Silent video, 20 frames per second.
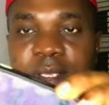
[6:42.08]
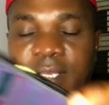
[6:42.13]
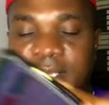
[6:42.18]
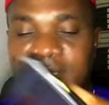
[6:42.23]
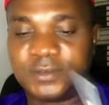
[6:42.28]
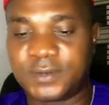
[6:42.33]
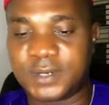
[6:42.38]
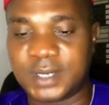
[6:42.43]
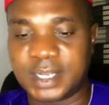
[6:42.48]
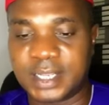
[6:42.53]

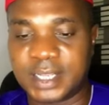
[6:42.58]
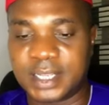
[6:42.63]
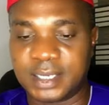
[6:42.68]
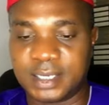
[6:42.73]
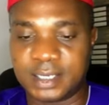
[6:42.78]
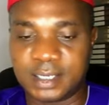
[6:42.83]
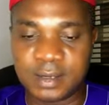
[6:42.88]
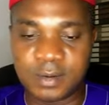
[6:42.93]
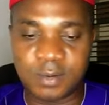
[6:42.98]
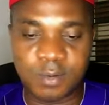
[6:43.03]
is
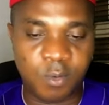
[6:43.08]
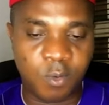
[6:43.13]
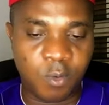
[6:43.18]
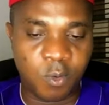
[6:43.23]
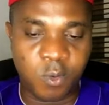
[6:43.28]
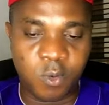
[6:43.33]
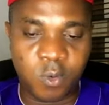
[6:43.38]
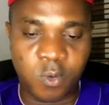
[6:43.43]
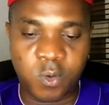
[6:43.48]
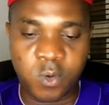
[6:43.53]
ringing.
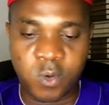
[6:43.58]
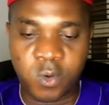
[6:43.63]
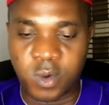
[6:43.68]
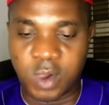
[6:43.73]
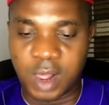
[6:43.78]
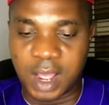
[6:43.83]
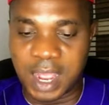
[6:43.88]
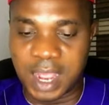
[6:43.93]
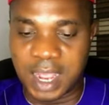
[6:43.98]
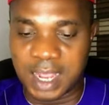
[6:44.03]

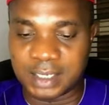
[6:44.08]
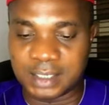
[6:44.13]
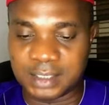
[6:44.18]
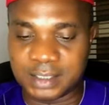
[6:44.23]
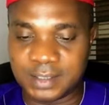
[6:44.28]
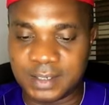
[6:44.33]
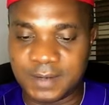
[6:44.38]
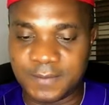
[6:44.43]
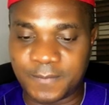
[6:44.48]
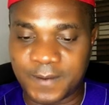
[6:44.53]

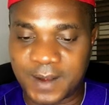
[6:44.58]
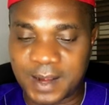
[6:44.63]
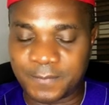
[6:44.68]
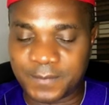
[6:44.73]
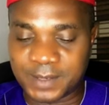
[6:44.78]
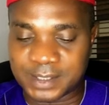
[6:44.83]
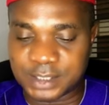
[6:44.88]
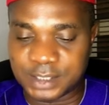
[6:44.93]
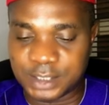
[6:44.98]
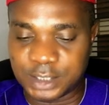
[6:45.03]
And the very
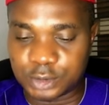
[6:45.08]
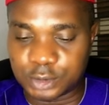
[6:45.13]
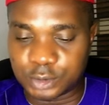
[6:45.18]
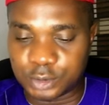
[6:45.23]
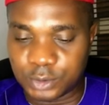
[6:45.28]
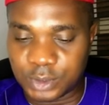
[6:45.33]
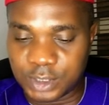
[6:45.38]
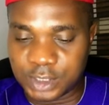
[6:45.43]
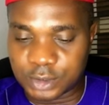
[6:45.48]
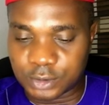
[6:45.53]
first thing you need to
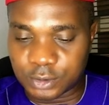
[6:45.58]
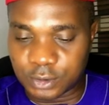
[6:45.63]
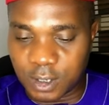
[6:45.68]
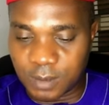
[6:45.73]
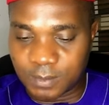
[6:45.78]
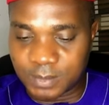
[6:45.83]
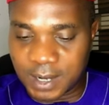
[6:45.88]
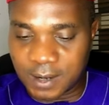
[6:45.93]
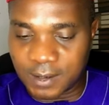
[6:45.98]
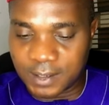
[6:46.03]
do is to
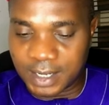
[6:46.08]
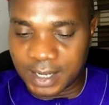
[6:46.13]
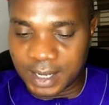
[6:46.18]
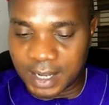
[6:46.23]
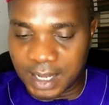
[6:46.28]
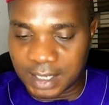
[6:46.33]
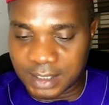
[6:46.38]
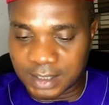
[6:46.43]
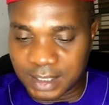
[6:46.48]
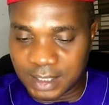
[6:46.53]
come down
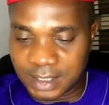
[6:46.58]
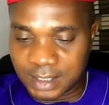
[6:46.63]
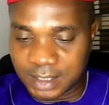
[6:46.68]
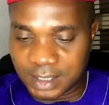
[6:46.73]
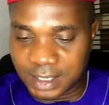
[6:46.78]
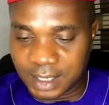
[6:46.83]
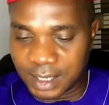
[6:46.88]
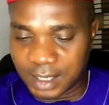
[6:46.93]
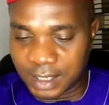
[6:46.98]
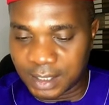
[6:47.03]
here and click
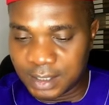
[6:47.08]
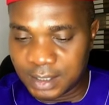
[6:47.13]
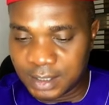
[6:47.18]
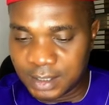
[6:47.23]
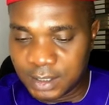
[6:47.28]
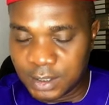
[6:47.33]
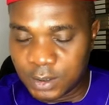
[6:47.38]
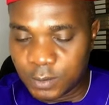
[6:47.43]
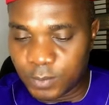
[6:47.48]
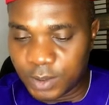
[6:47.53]
here.
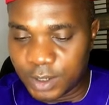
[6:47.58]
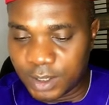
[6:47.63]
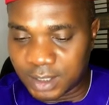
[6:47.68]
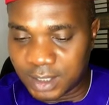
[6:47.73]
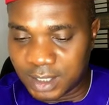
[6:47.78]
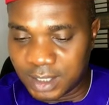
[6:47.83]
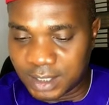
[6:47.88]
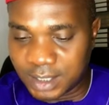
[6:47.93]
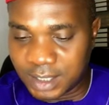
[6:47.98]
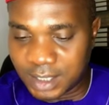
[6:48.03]
When you
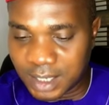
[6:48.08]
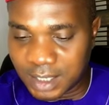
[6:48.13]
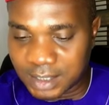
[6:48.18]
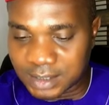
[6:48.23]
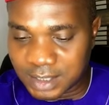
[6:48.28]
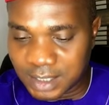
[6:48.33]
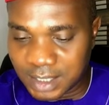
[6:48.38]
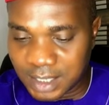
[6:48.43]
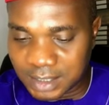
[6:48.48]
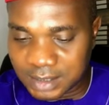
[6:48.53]
click here,
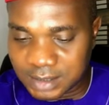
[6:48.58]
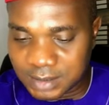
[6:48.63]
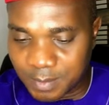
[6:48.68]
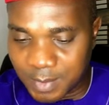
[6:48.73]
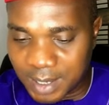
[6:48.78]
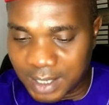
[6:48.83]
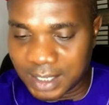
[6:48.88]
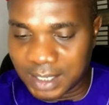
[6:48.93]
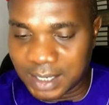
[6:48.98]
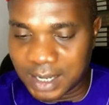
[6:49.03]
select
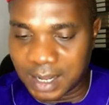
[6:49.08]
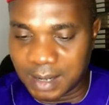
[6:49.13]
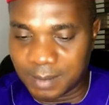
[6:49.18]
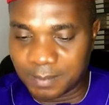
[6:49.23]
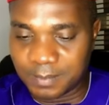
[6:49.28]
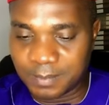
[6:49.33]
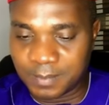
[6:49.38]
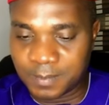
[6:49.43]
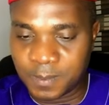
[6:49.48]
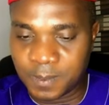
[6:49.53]

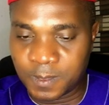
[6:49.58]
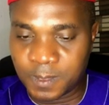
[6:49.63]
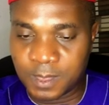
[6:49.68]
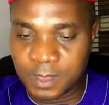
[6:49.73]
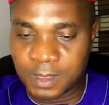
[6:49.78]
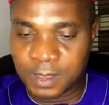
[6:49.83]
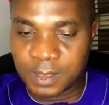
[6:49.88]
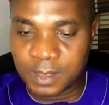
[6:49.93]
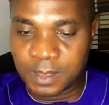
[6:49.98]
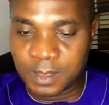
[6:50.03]
ManyCam.
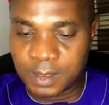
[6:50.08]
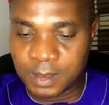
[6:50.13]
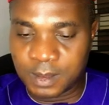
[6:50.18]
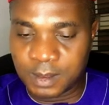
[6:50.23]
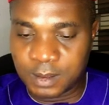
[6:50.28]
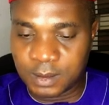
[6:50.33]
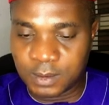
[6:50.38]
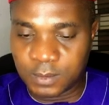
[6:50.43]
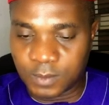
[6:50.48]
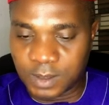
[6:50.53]

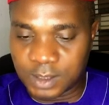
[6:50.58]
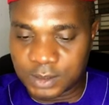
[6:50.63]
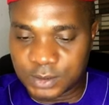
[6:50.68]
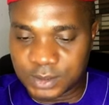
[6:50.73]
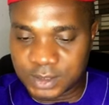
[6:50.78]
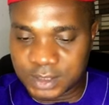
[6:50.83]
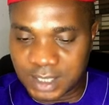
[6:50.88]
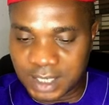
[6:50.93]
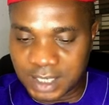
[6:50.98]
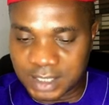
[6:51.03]
Once
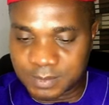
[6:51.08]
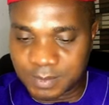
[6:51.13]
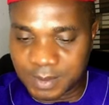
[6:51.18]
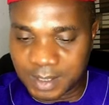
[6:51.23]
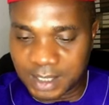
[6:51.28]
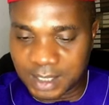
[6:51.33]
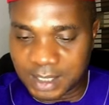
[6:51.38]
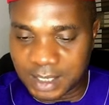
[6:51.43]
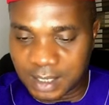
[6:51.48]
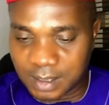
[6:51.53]
you select
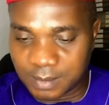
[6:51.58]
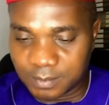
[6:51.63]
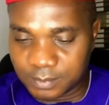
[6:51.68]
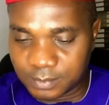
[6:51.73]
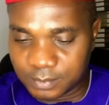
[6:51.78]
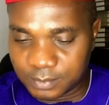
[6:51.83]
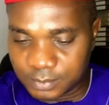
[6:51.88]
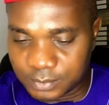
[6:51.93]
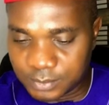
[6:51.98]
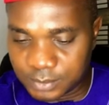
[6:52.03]

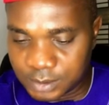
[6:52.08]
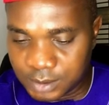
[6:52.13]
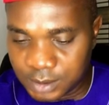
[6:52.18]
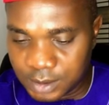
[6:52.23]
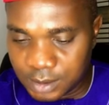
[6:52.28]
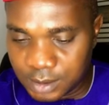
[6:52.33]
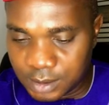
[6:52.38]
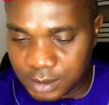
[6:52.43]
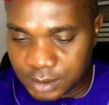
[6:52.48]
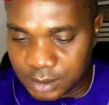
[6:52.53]
ManyCam,
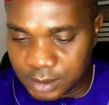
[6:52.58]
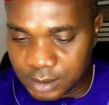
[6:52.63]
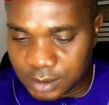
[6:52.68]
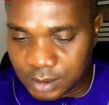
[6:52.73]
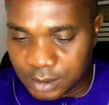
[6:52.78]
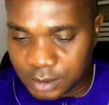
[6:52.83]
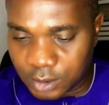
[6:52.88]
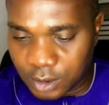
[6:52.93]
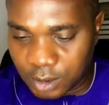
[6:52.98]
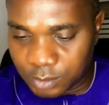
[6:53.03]

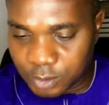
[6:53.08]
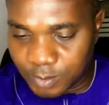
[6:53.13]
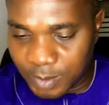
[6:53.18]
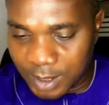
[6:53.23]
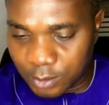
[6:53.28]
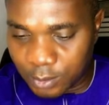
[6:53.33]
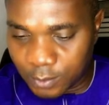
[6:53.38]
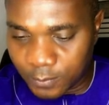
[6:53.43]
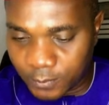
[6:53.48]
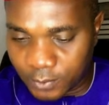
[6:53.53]
come to
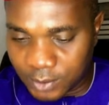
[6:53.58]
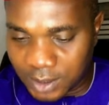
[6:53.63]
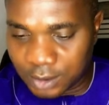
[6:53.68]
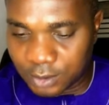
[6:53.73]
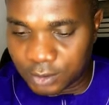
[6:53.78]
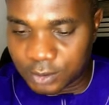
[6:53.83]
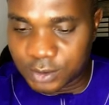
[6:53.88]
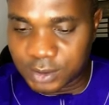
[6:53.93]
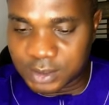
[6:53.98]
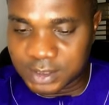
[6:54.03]
microphone
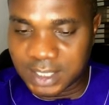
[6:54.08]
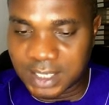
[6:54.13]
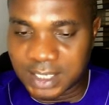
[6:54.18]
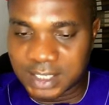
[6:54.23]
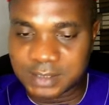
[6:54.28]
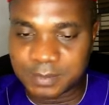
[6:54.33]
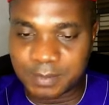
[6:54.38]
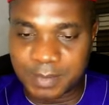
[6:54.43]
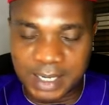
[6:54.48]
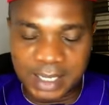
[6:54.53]
and also
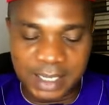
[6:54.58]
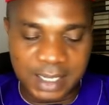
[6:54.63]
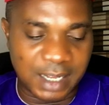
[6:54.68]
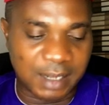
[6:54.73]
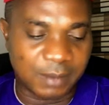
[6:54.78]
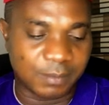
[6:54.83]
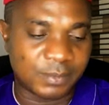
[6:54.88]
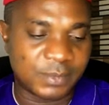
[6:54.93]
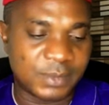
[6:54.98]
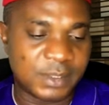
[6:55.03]
select
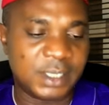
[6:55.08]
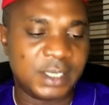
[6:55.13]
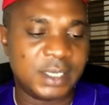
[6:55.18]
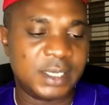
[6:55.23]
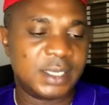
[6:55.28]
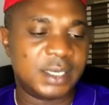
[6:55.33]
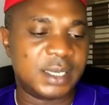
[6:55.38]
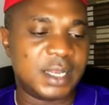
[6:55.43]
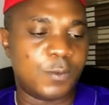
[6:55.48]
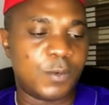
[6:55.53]
ManyCam.
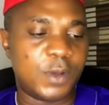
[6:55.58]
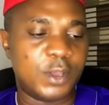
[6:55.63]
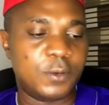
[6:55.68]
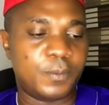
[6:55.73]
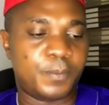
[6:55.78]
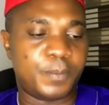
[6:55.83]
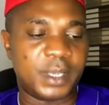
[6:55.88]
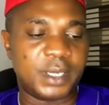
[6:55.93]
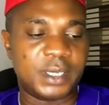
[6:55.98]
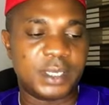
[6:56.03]
Then when you
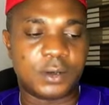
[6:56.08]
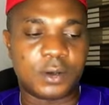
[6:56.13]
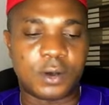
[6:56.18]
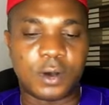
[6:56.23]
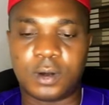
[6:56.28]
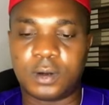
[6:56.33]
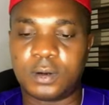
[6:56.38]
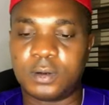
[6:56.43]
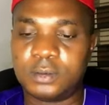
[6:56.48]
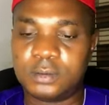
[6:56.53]
pick the
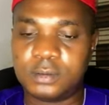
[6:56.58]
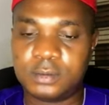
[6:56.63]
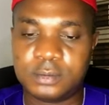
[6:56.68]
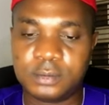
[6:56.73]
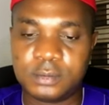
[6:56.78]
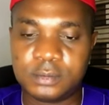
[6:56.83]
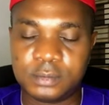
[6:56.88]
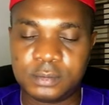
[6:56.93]
call,